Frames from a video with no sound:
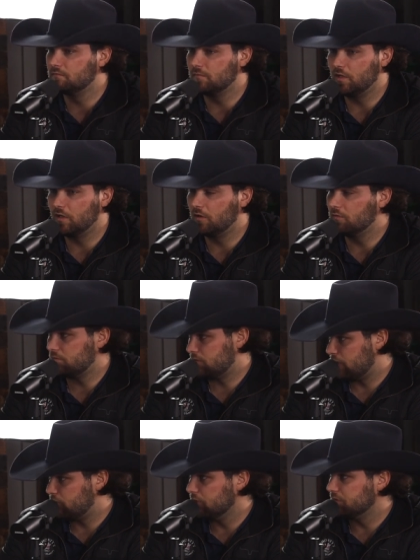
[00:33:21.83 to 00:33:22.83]
you know,
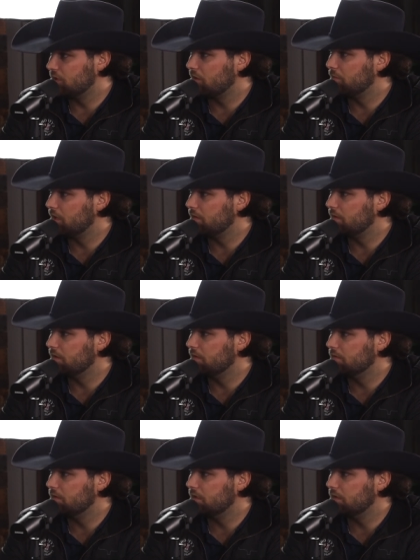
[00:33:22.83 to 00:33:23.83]
like we were talking about the
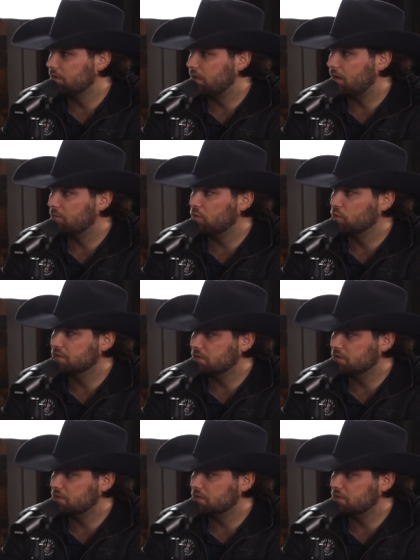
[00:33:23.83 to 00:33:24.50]
uh, Cowboys